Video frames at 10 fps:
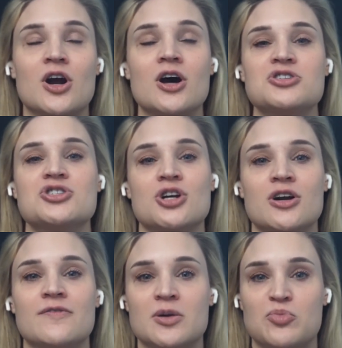unsure
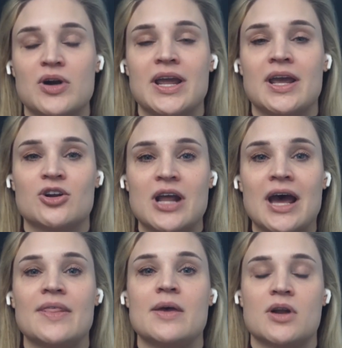of their brand and
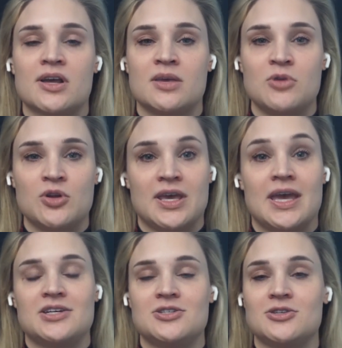how they want to
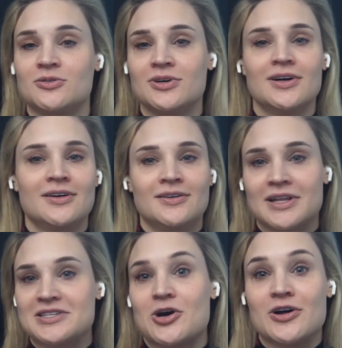communicate to,
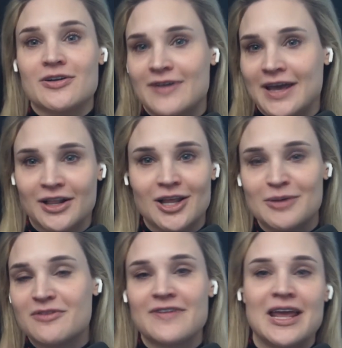let's call it a fan
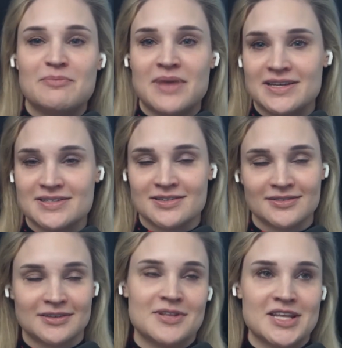club or fan base
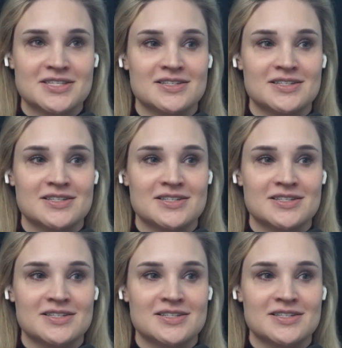in this